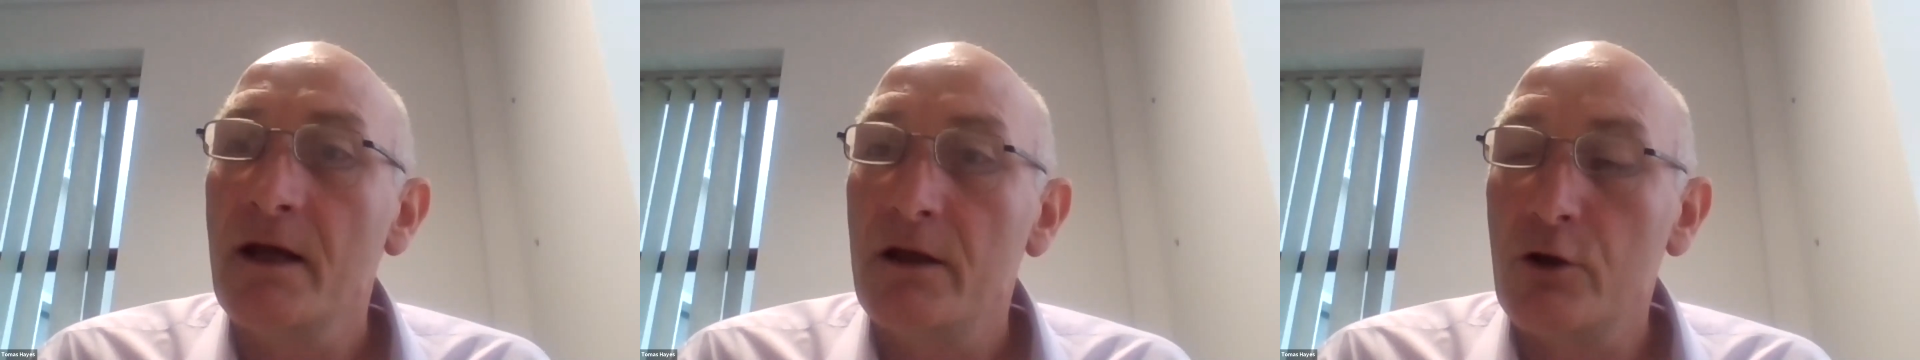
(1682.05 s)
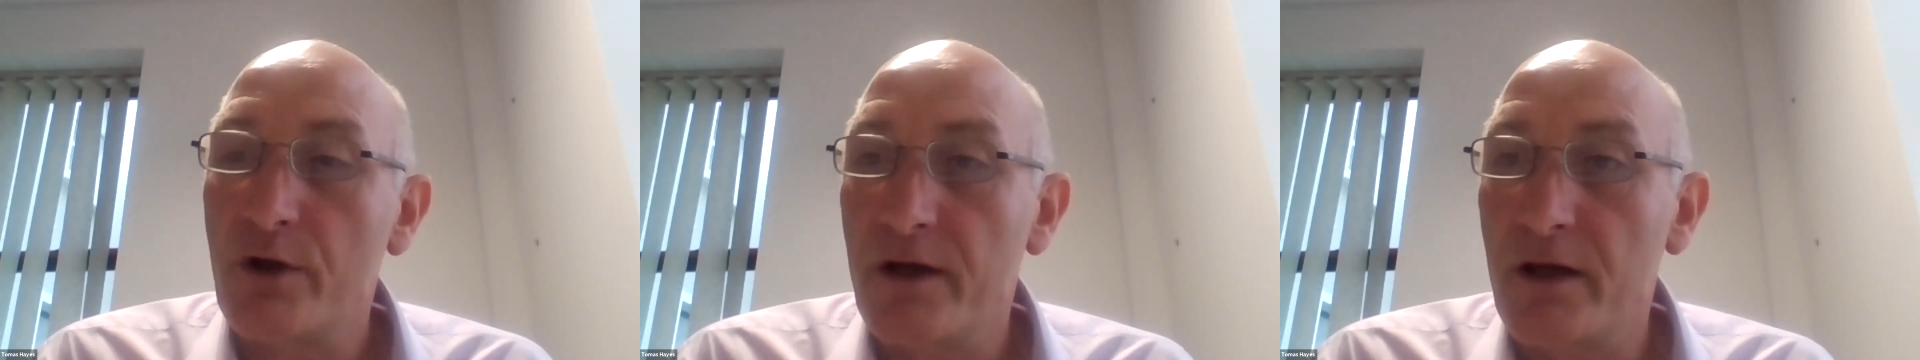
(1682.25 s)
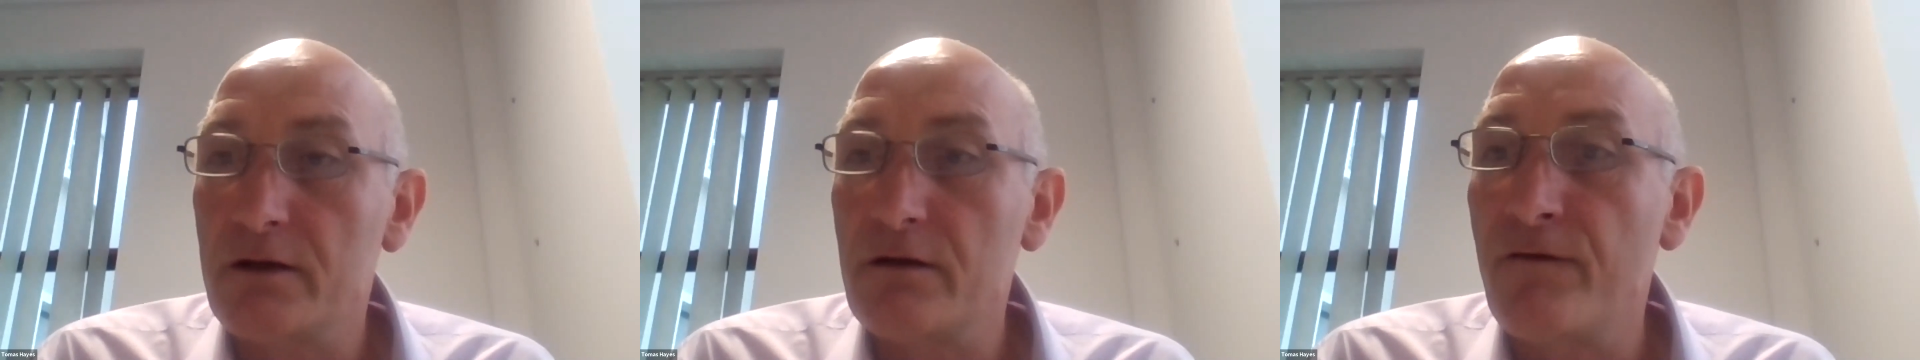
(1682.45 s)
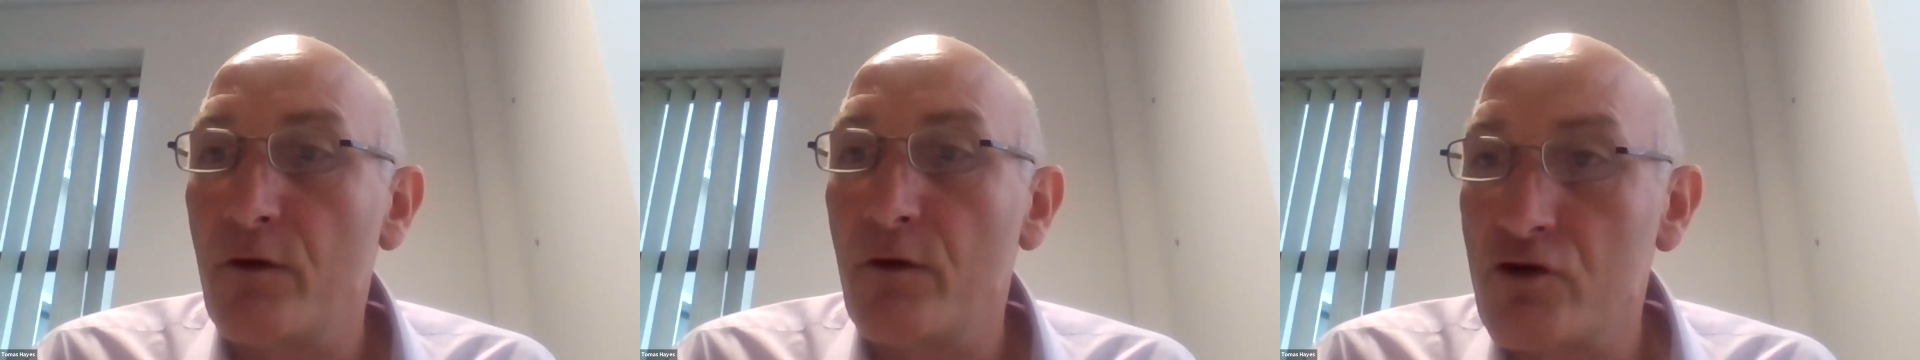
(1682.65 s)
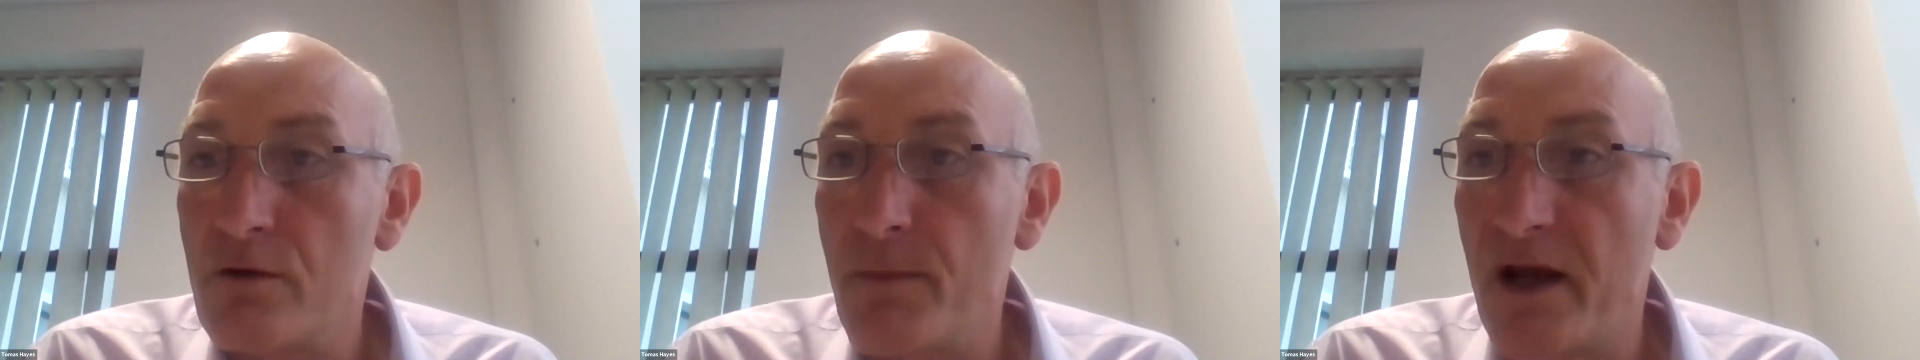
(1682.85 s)
looking at the
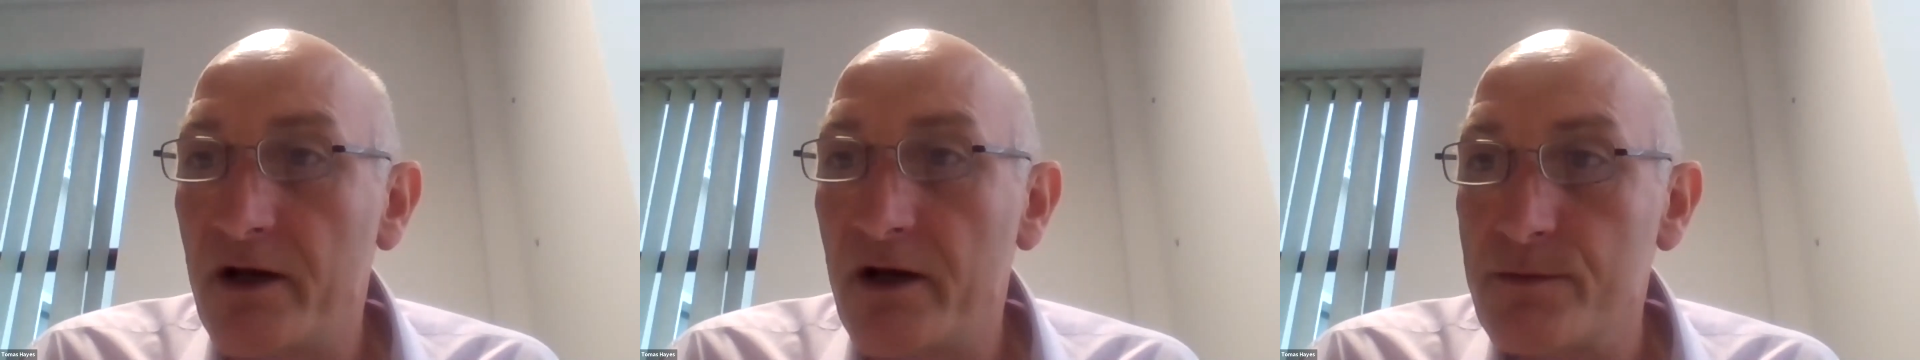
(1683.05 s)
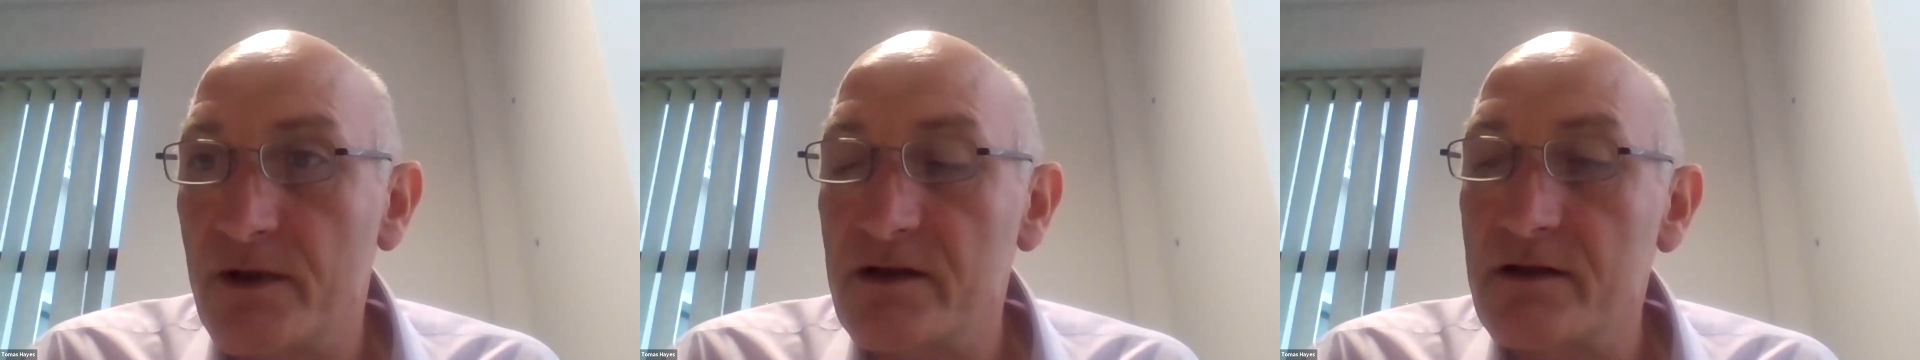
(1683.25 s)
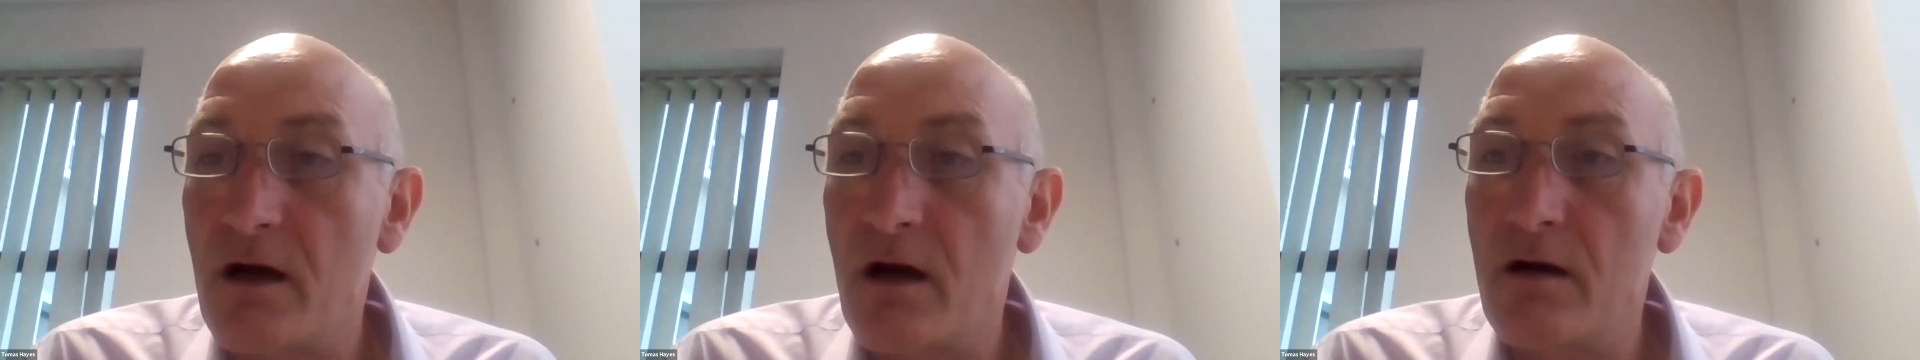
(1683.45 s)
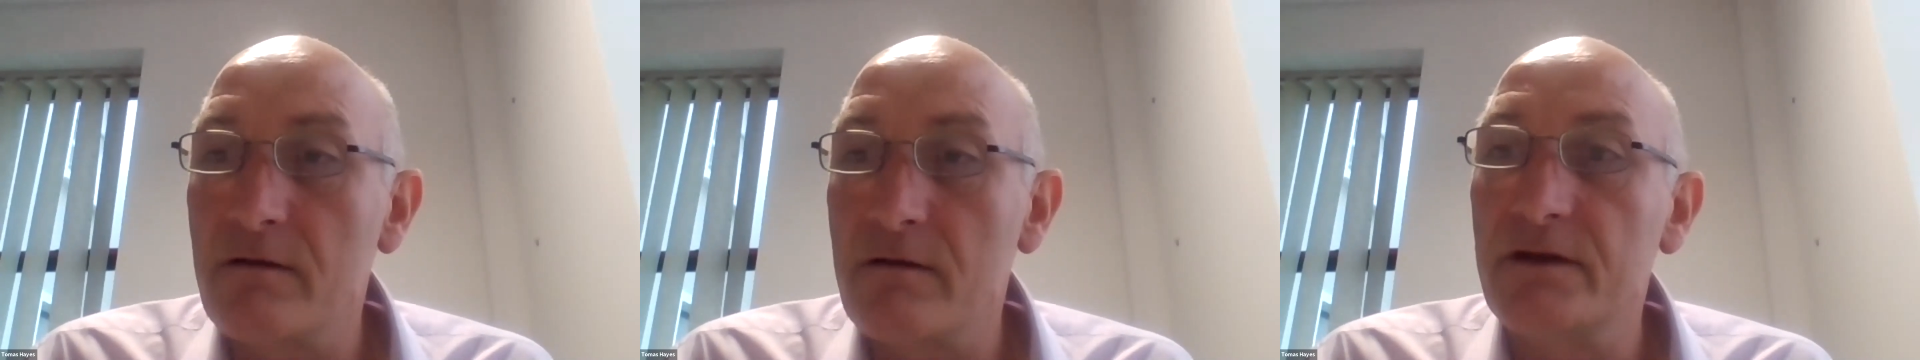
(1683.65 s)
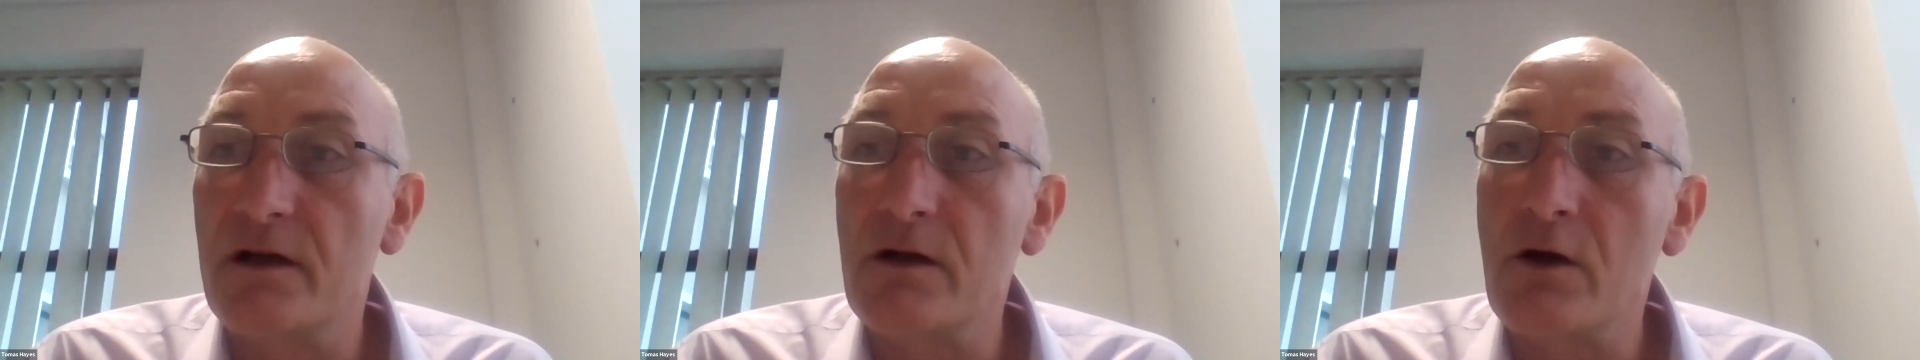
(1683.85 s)
future management of their